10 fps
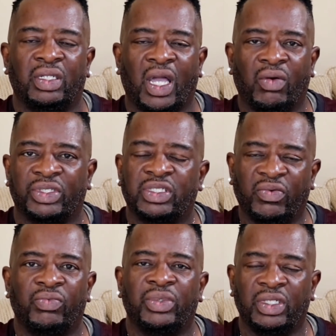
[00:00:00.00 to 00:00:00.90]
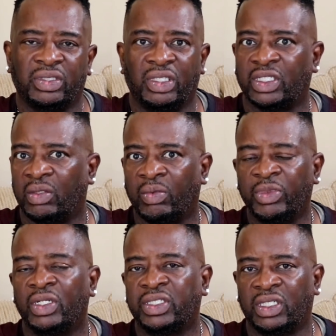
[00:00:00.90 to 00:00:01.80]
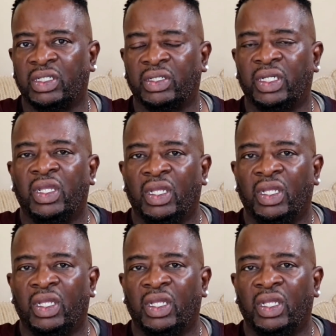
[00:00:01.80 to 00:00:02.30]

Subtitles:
I was suffering with these things that the military